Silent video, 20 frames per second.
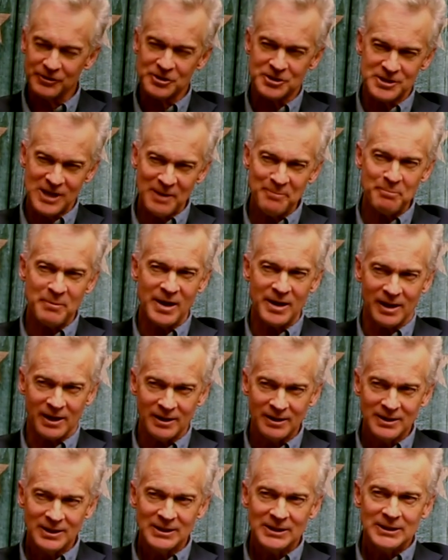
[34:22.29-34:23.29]
There's not many. Not
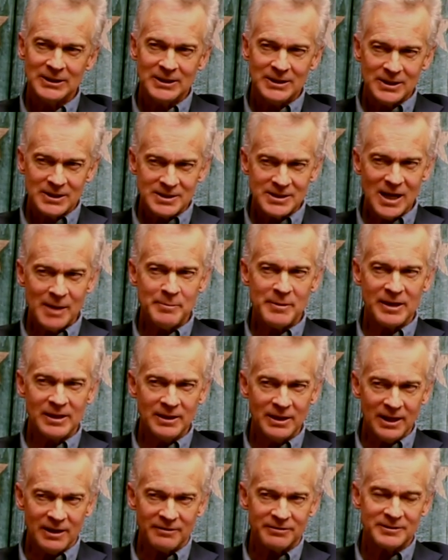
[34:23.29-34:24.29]
too, not too many. Not many
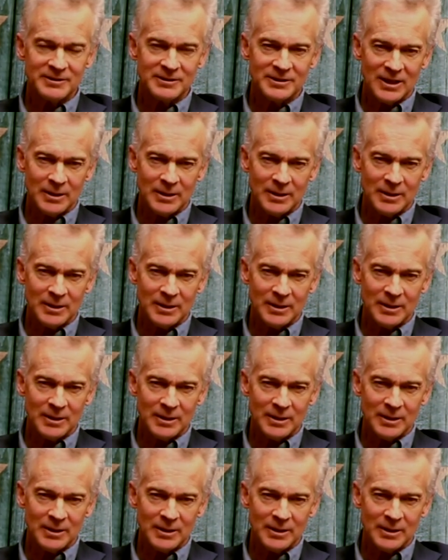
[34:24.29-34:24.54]
left.